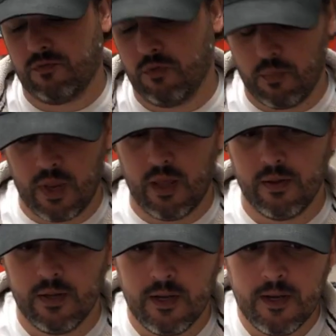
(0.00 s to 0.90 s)
this for a minute.
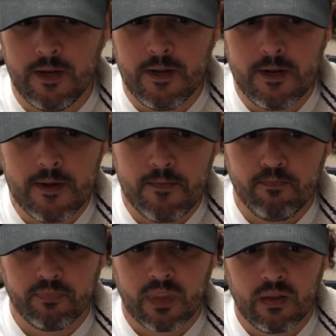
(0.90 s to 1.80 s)

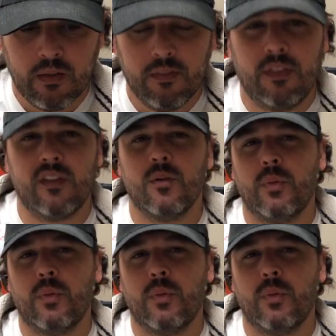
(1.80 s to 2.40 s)
Think